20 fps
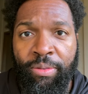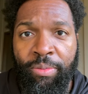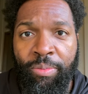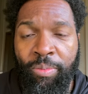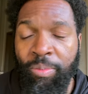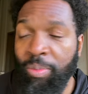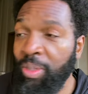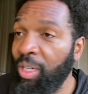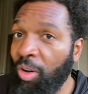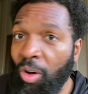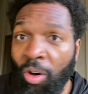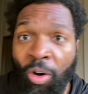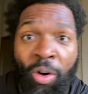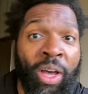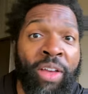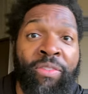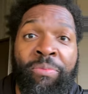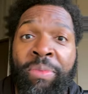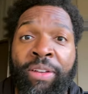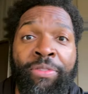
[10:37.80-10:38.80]
We all
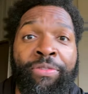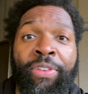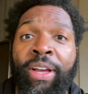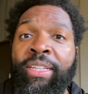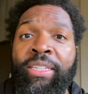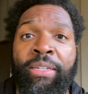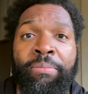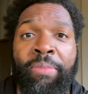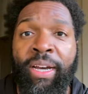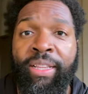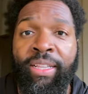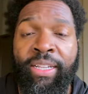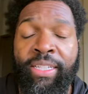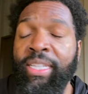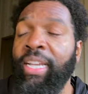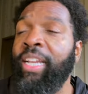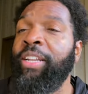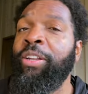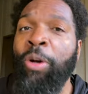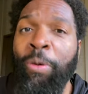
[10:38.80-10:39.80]
have been affected by this
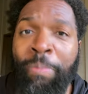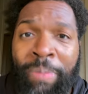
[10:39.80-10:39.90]
and know